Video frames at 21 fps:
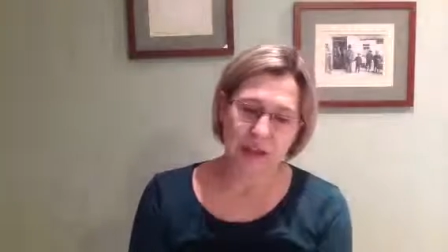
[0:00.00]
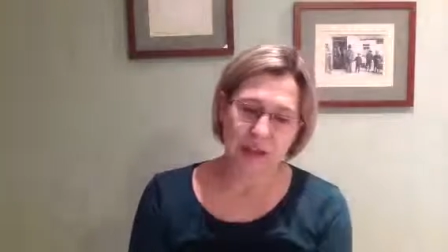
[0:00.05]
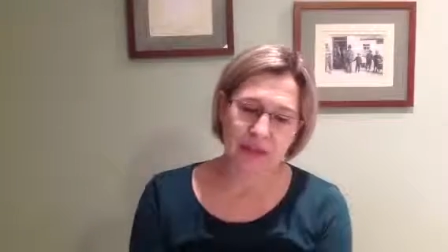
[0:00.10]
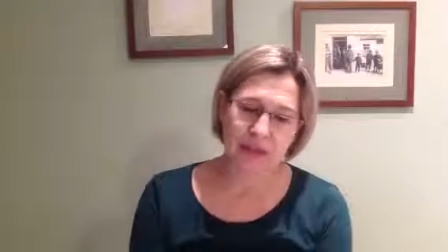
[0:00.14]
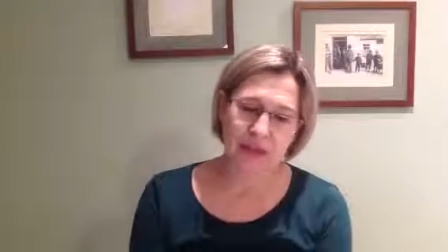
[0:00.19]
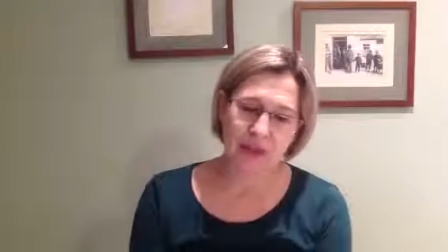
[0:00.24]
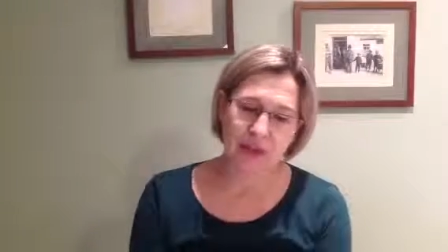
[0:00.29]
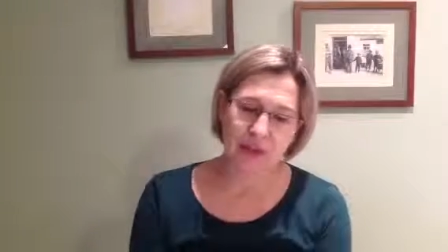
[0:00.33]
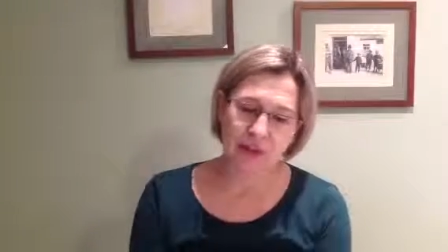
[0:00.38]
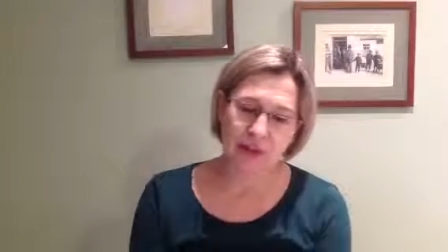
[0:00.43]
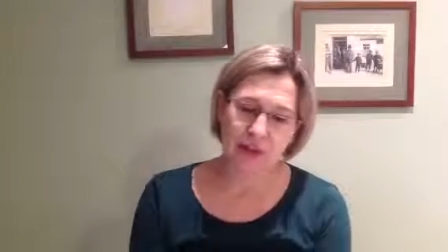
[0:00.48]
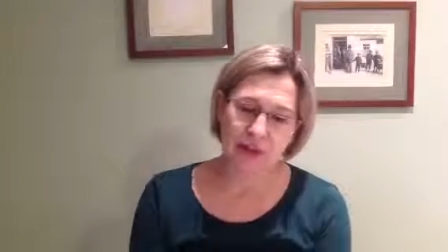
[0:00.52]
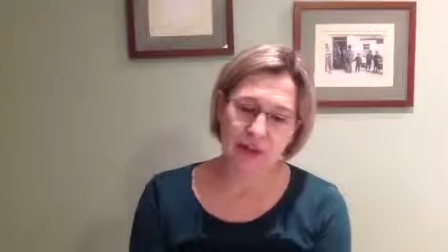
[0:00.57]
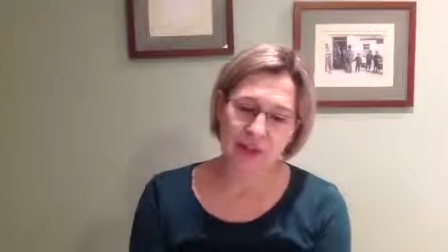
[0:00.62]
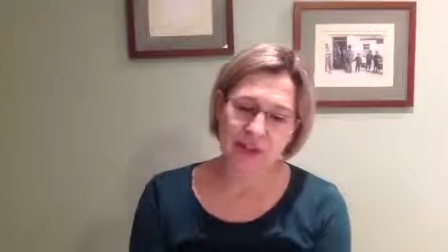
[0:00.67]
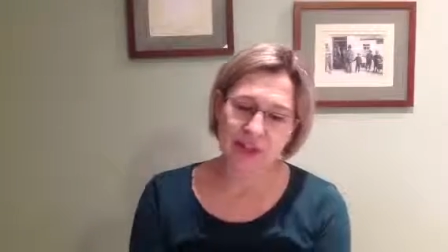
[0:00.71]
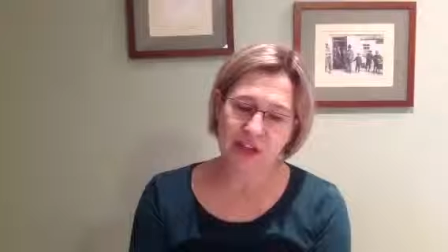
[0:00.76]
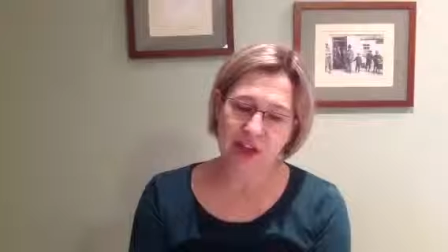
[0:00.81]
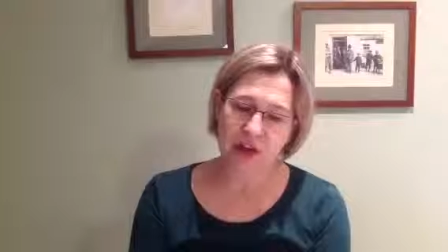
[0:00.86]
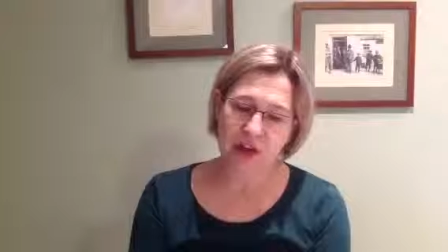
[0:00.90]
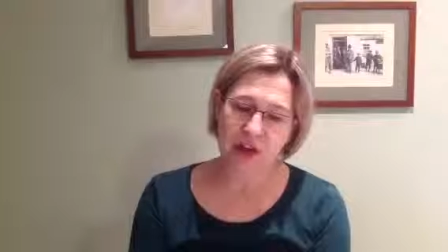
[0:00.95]
there are
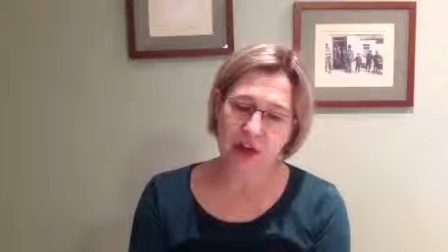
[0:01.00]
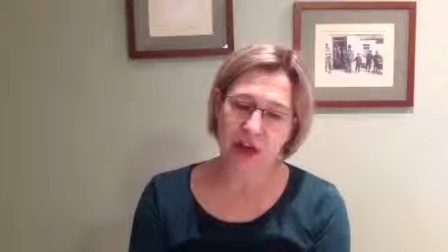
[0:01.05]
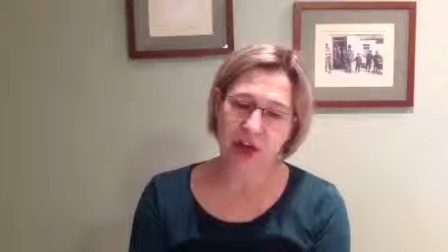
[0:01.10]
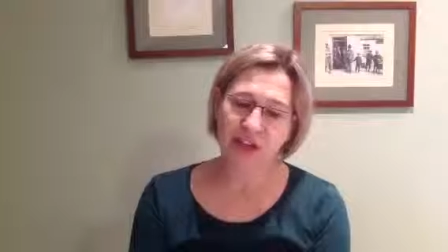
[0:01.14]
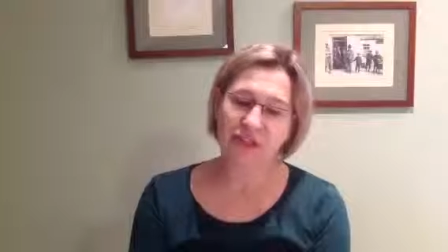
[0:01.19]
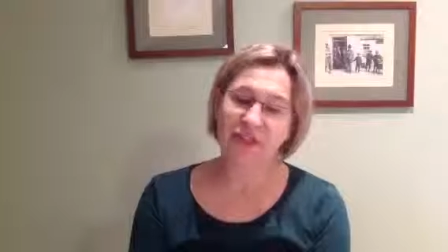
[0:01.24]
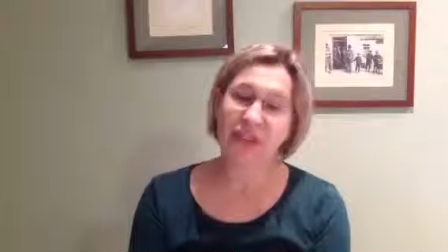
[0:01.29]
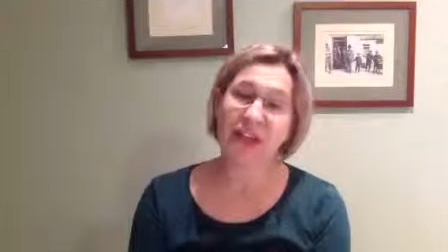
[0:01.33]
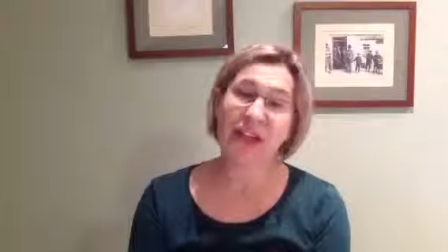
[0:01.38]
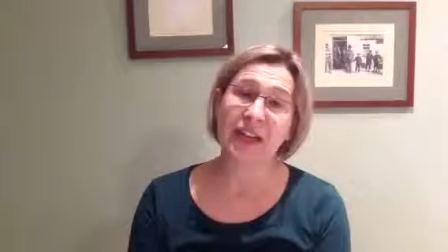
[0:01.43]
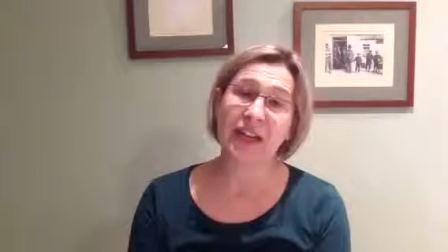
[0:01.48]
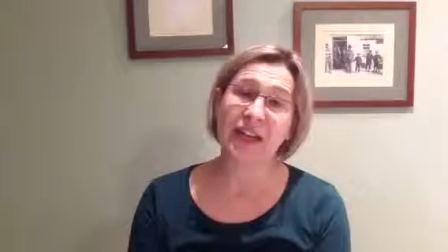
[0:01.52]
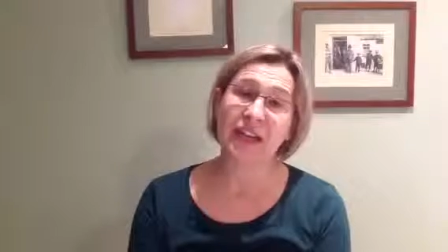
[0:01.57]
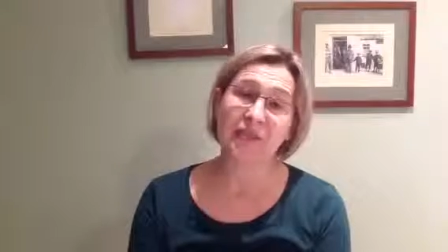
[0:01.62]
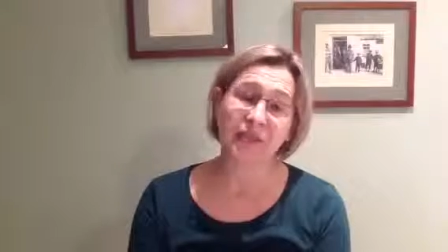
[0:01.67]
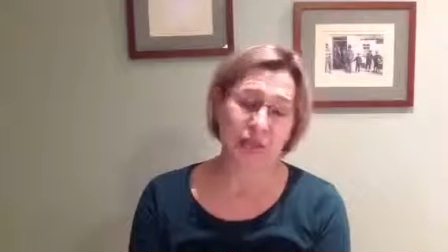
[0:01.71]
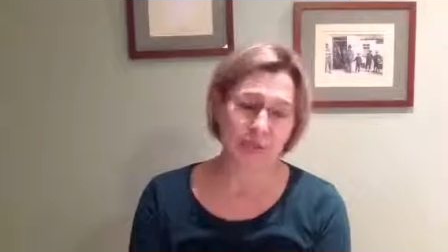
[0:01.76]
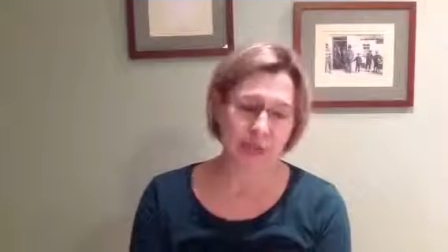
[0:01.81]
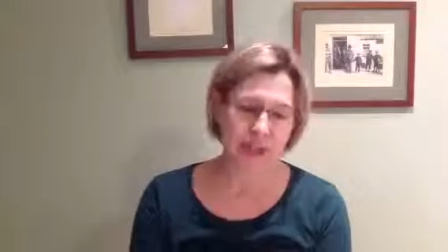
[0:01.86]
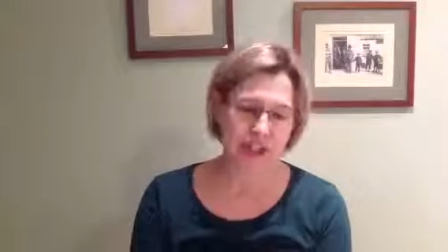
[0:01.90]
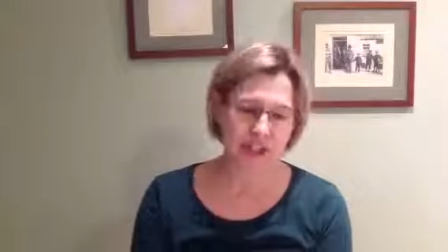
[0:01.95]
those that highlight the
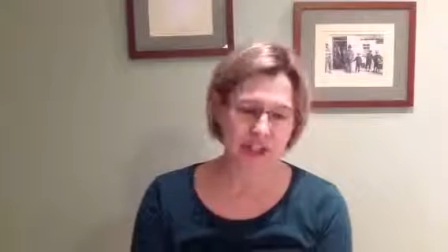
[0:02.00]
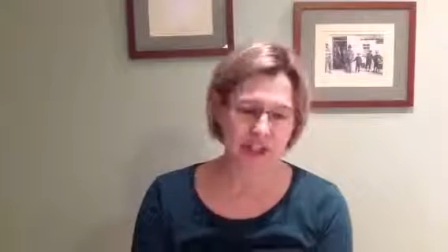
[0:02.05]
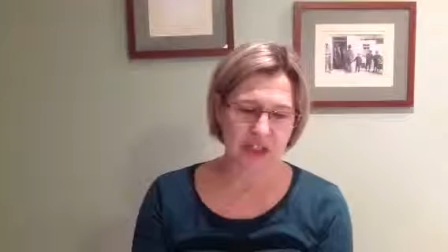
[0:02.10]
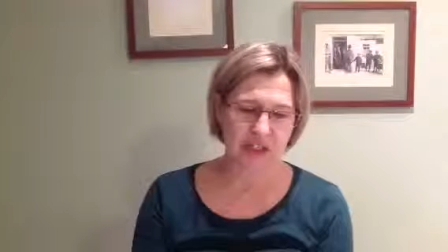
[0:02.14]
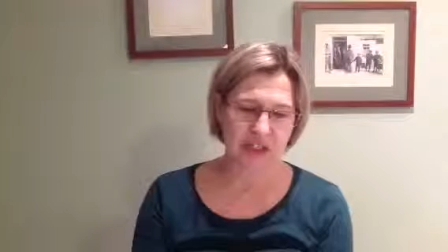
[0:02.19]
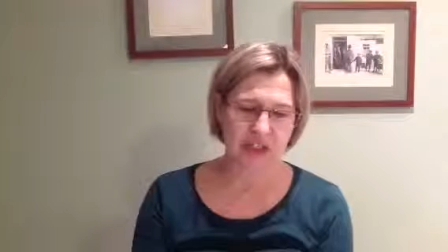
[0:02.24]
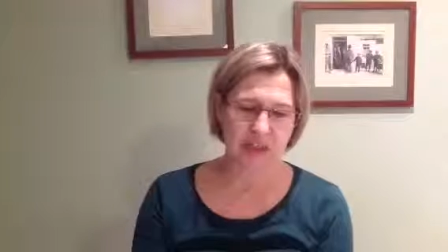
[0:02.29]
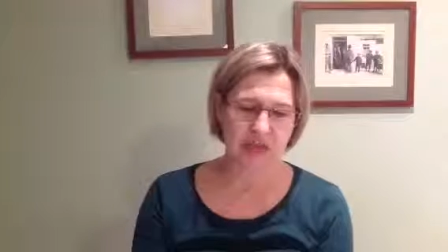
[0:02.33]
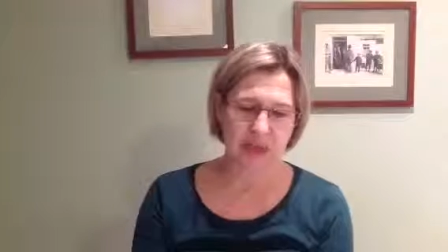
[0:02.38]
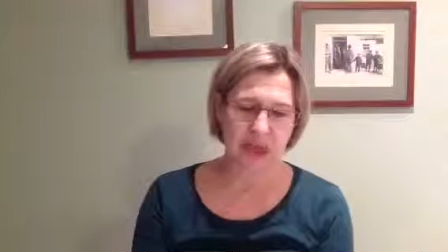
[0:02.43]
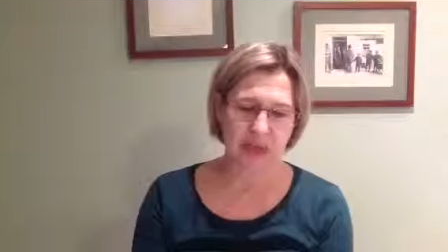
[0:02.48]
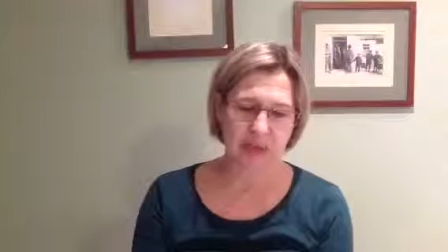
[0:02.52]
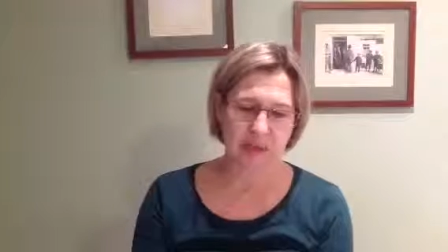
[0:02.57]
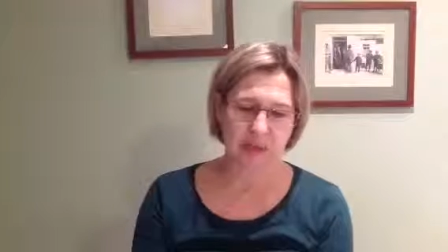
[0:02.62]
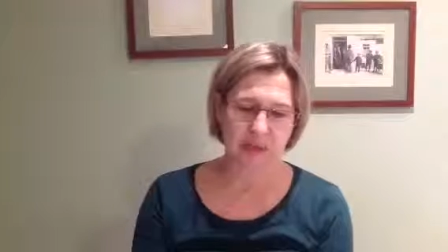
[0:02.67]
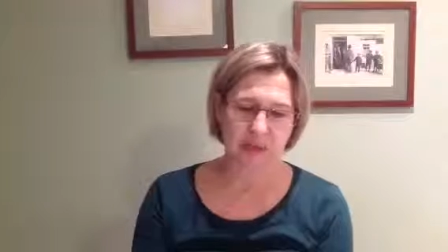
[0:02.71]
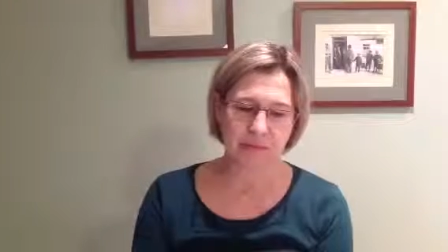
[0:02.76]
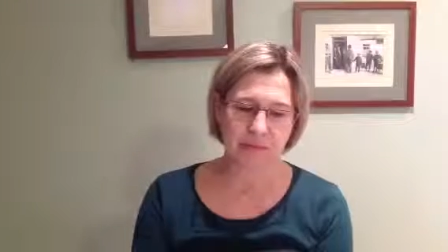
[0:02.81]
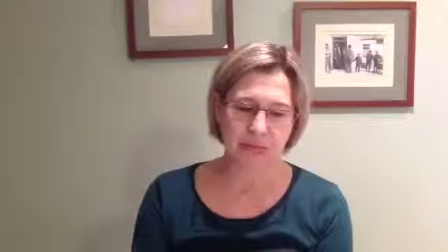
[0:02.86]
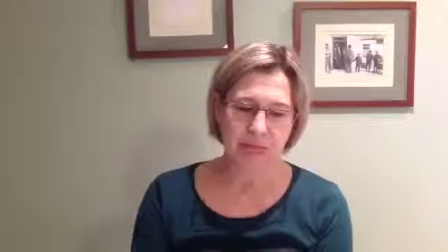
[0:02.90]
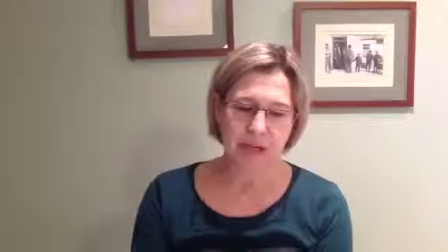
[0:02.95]
negative dimensions of
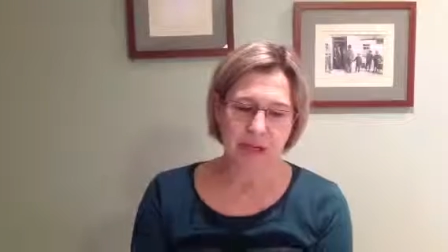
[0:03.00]
habit,